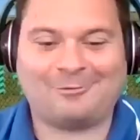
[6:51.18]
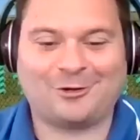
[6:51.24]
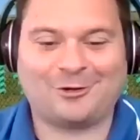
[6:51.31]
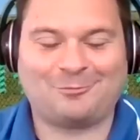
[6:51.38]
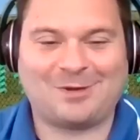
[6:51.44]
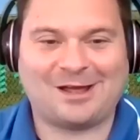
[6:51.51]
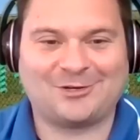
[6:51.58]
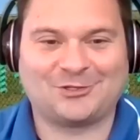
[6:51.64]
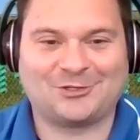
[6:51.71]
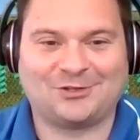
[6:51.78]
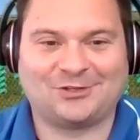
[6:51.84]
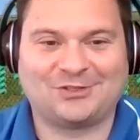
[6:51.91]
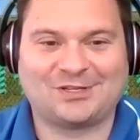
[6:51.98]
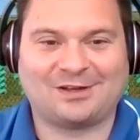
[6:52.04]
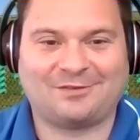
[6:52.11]
would
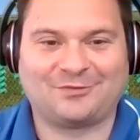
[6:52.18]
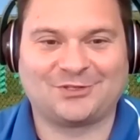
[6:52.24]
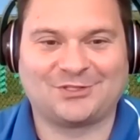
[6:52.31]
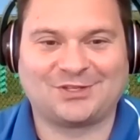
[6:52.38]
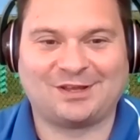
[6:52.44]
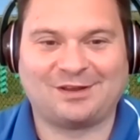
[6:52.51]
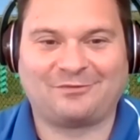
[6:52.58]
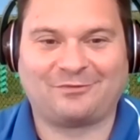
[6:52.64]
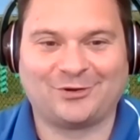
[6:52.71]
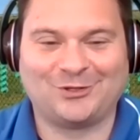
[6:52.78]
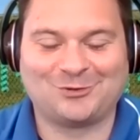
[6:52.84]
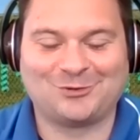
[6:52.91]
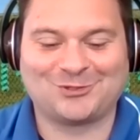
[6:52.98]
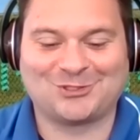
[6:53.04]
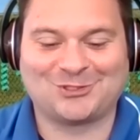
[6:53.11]
imagine the toughest thing
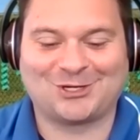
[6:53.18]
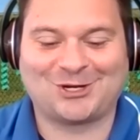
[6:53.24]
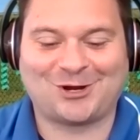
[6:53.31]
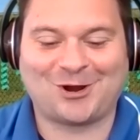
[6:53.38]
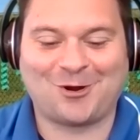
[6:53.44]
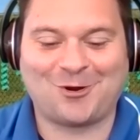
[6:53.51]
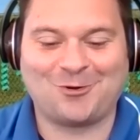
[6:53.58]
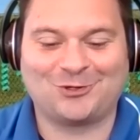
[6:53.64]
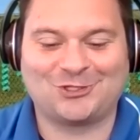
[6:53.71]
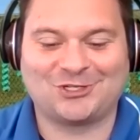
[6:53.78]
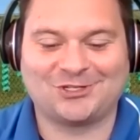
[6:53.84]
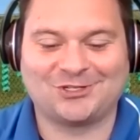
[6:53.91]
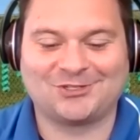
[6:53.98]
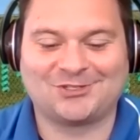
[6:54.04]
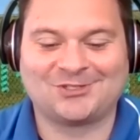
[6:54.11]
for you as a
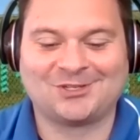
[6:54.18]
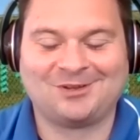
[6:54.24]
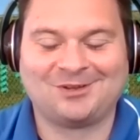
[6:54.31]
coach is